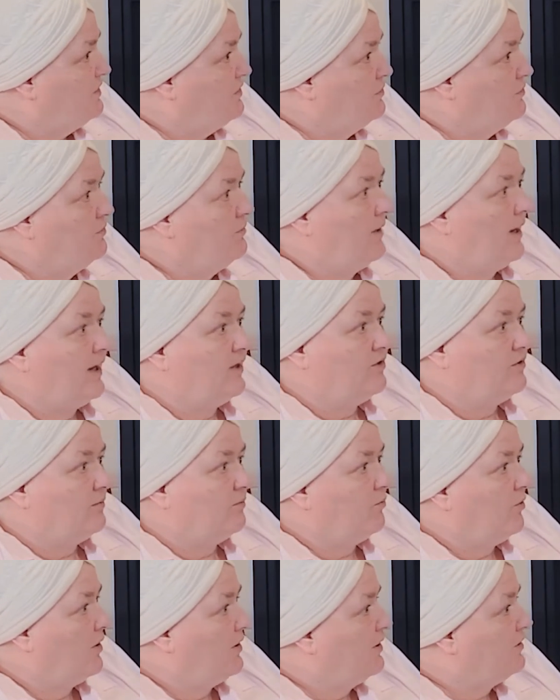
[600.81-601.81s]
you and your
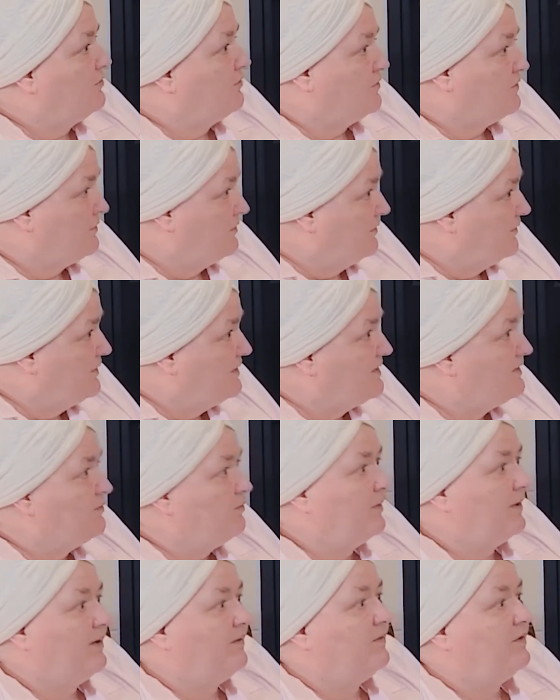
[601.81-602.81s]
product or service,
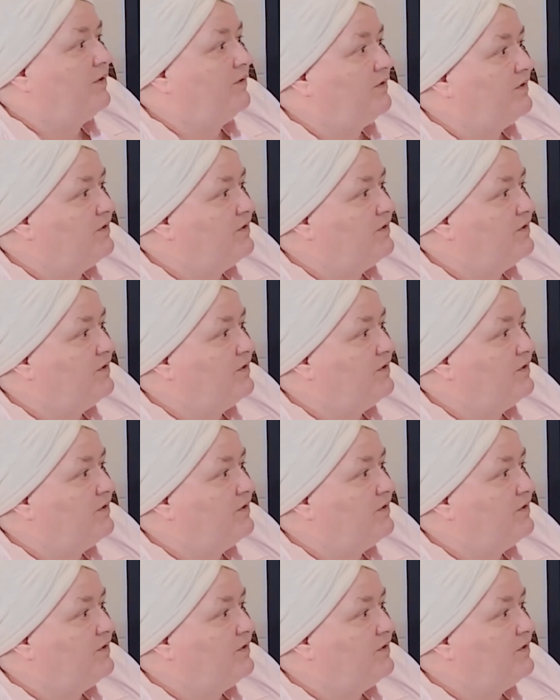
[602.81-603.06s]
whatever you're